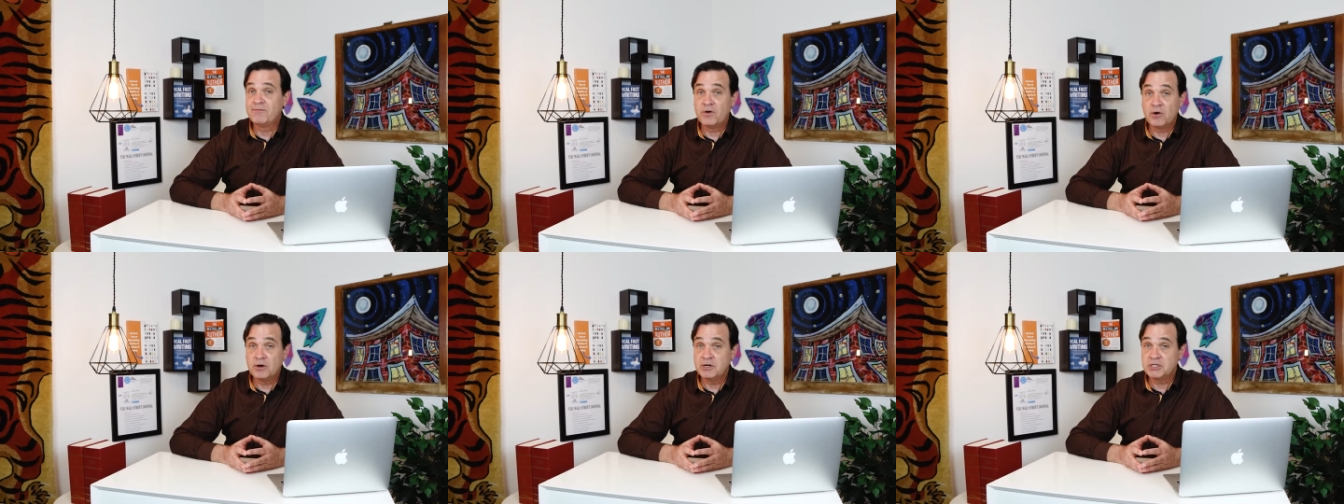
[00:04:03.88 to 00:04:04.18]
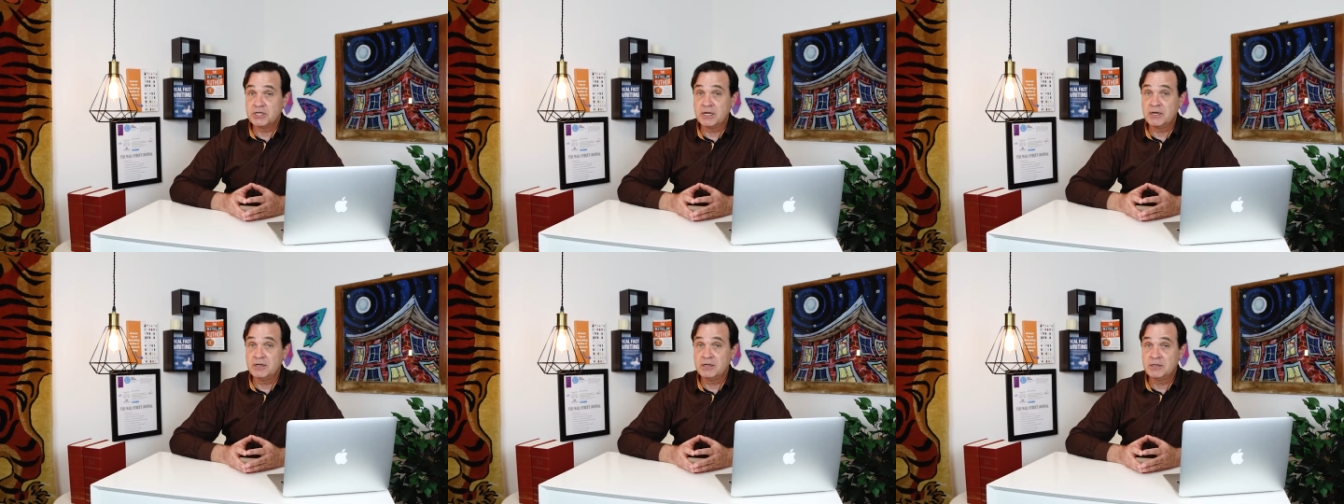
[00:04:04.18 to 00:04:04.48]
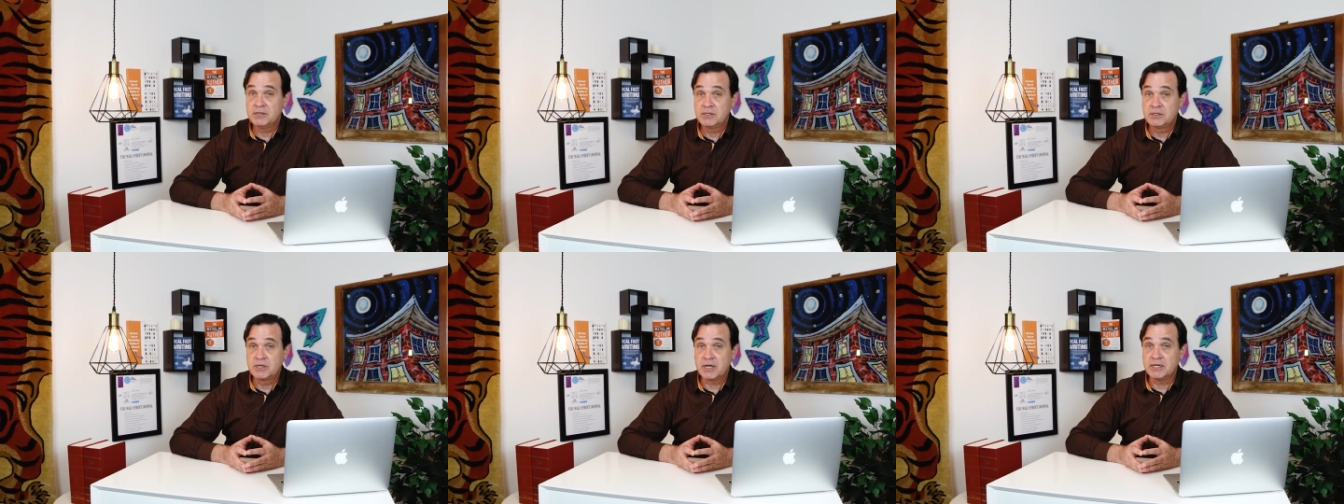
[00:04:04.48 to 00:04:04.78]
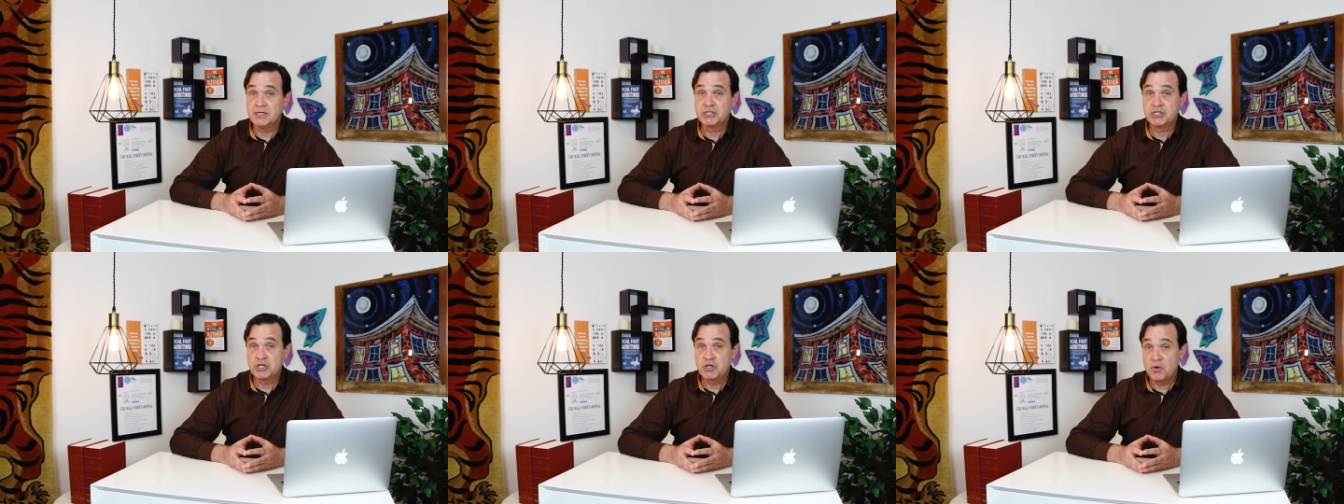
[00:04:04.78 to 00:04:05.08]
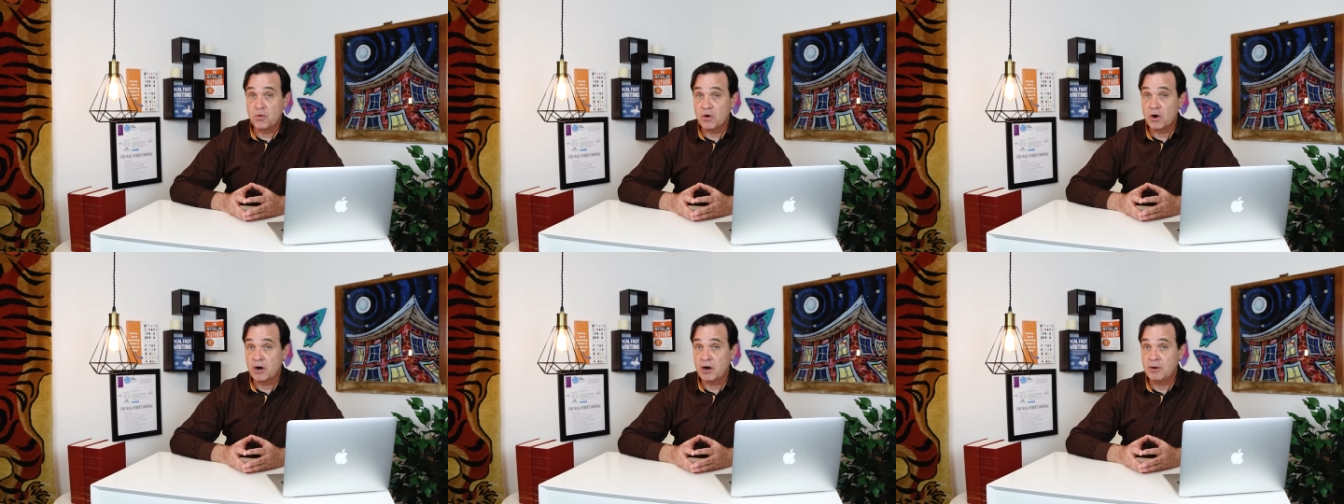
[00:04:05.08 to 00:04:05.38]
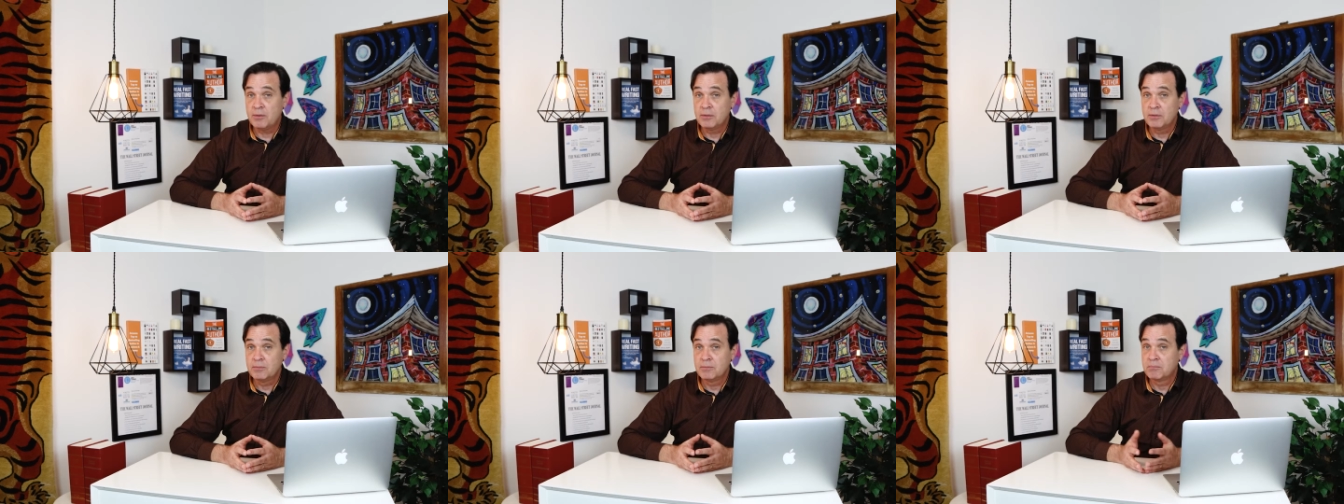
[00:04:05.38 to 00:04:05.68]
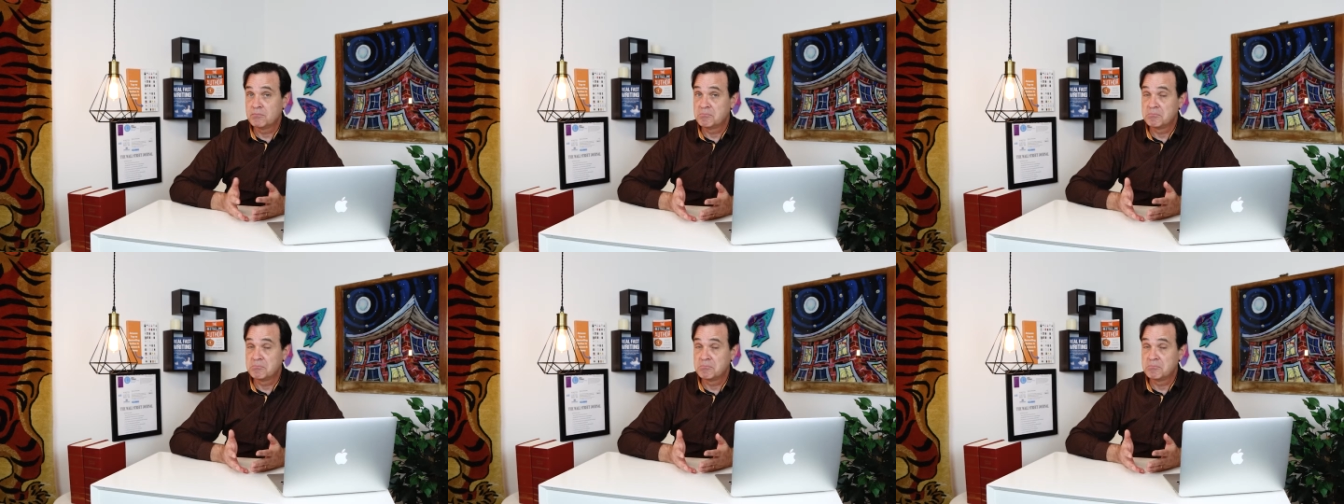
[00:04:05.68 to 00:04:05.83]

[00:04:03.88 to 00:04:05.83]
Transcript: version does your